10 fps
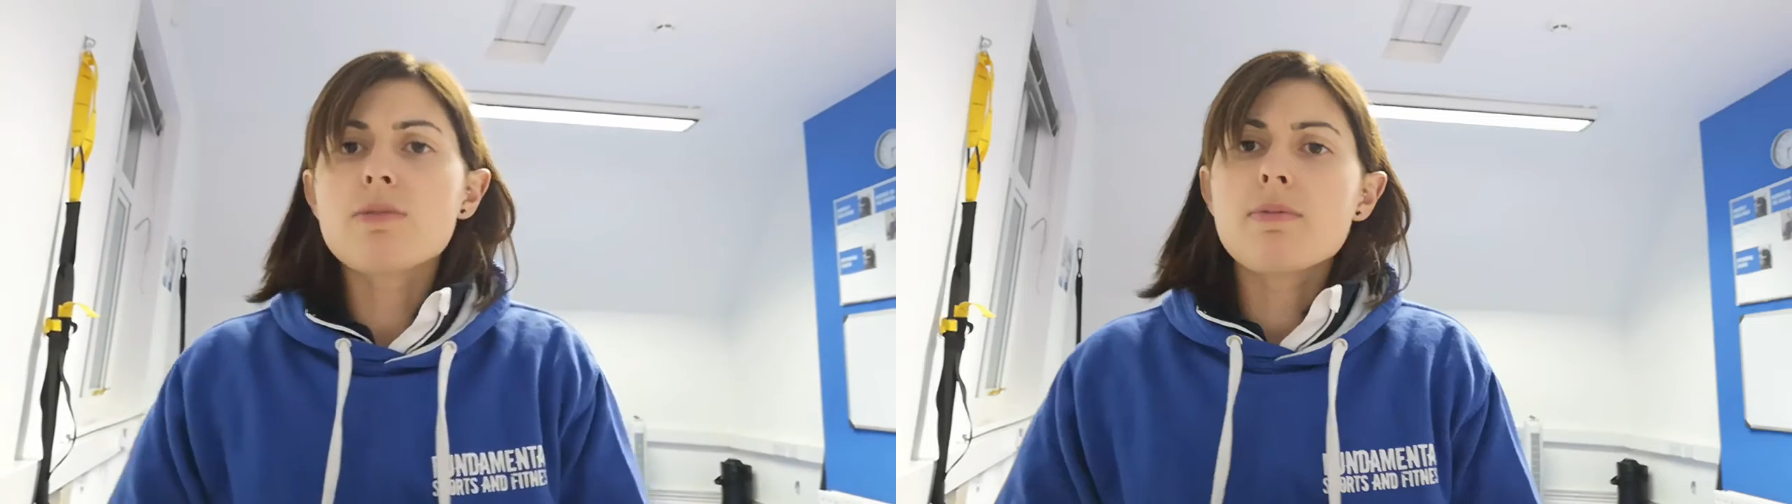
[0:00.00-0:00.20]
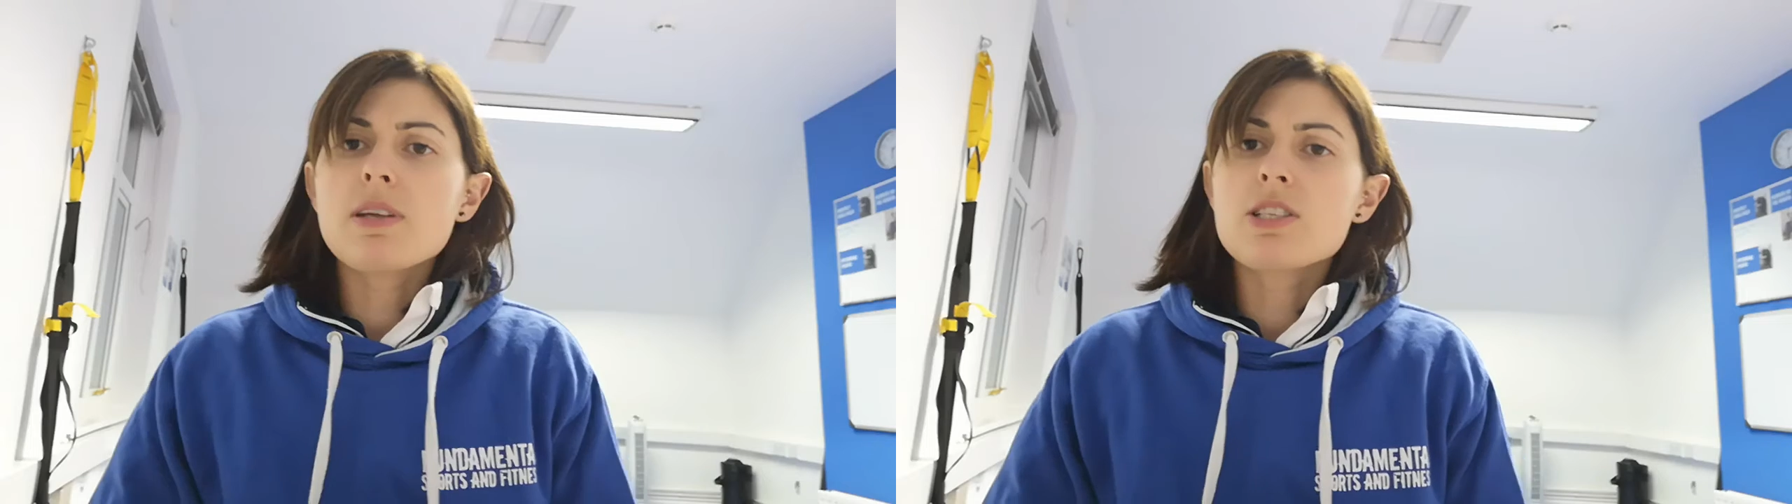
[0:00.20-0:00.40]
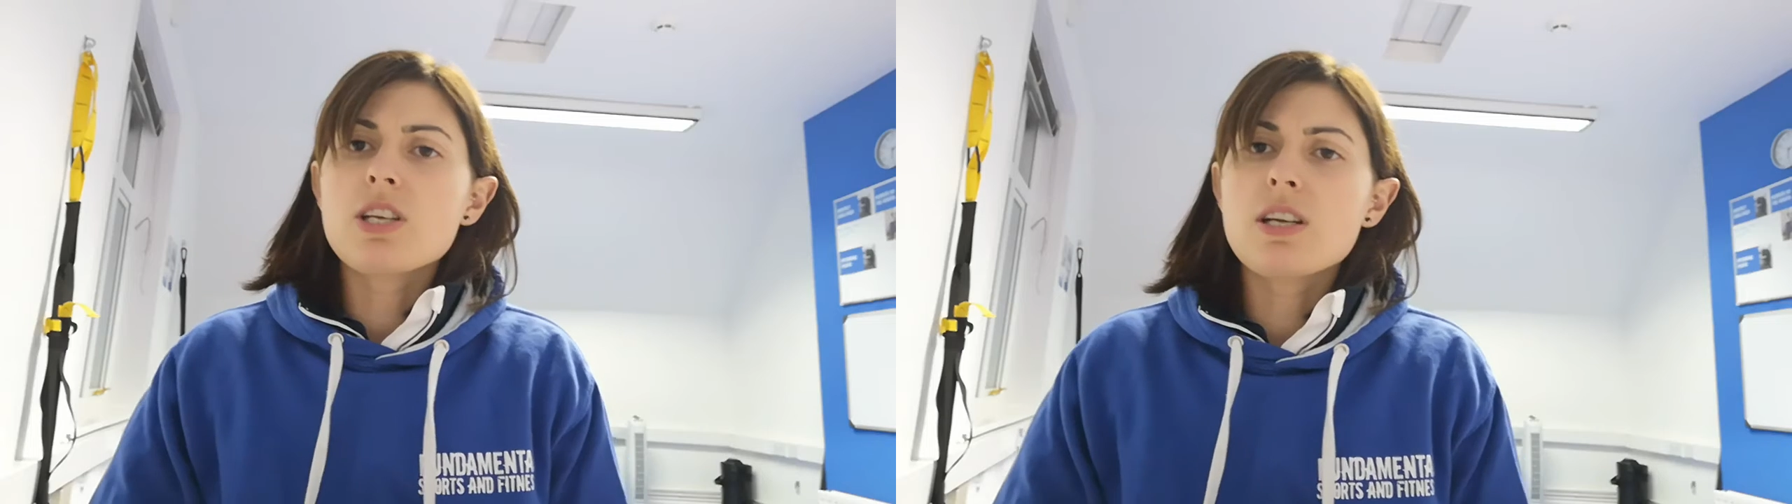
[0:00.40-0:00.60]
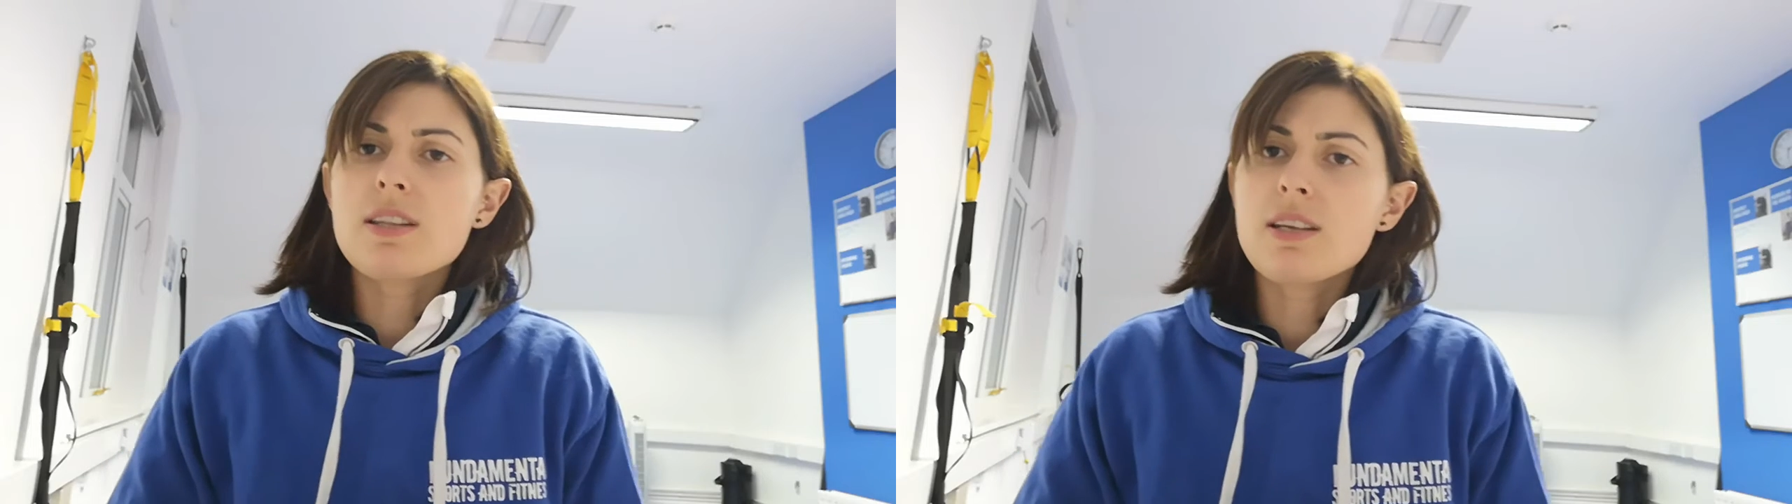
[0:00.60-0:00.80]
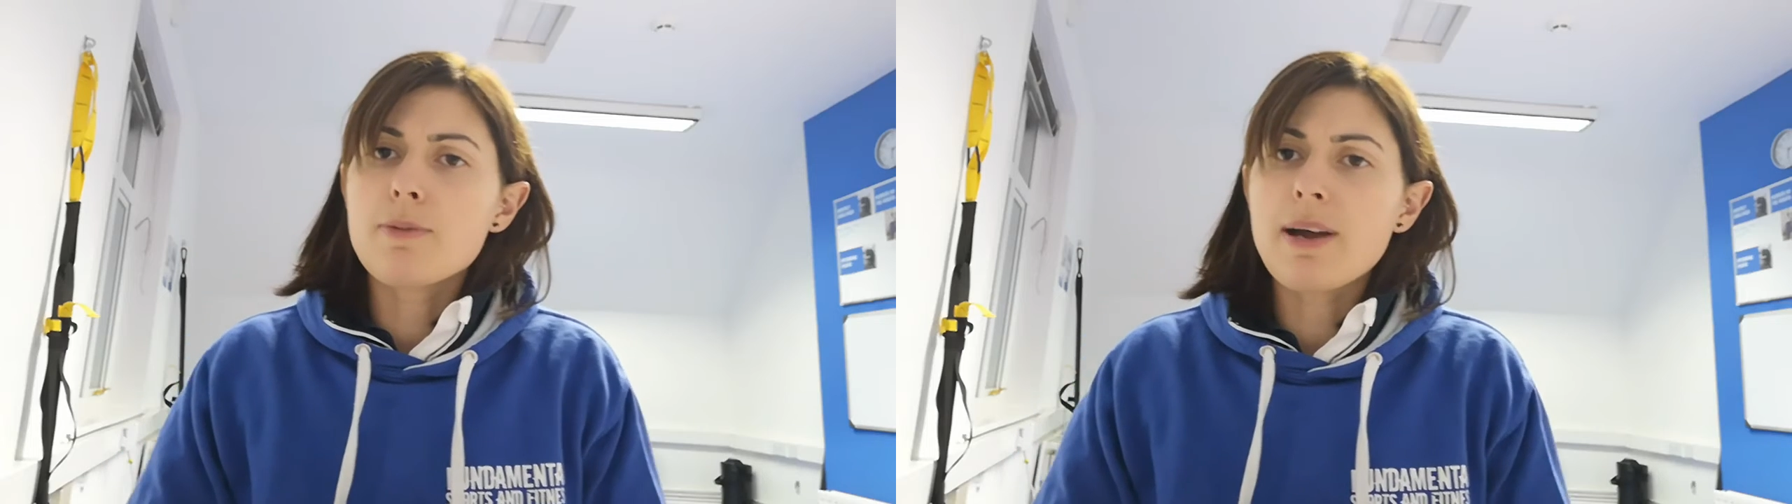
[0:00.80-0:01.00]
some things that you can
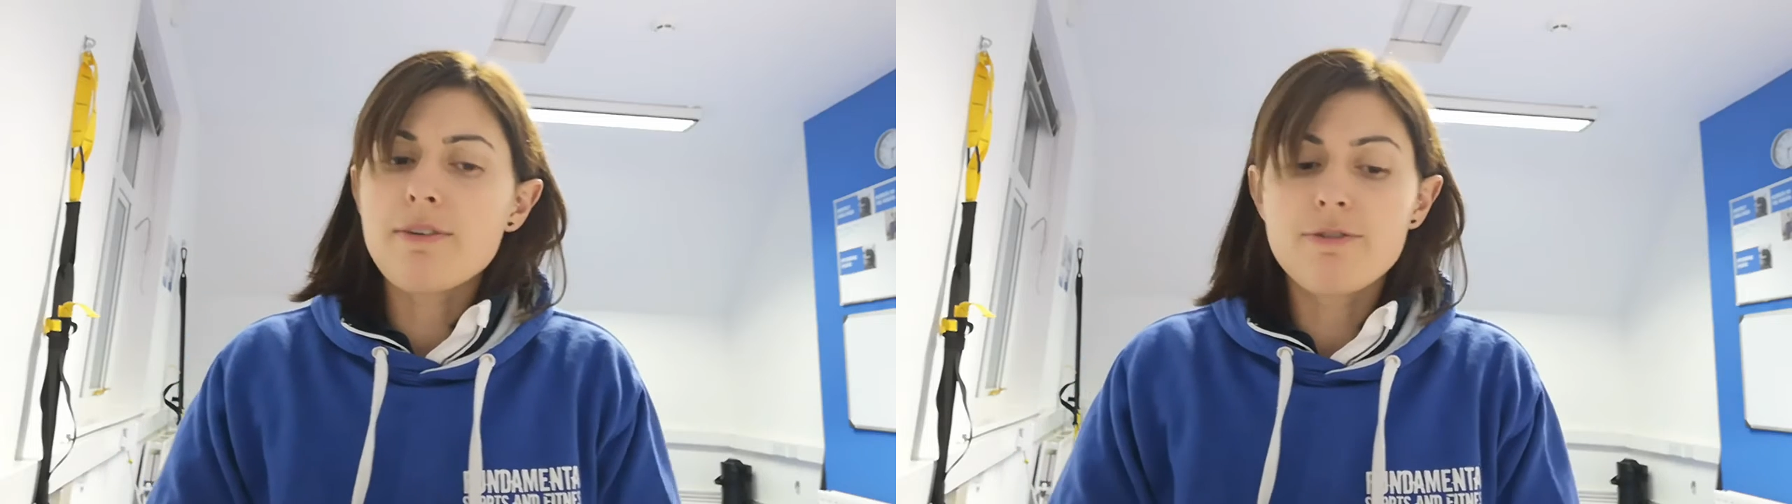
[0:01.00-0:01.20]
think about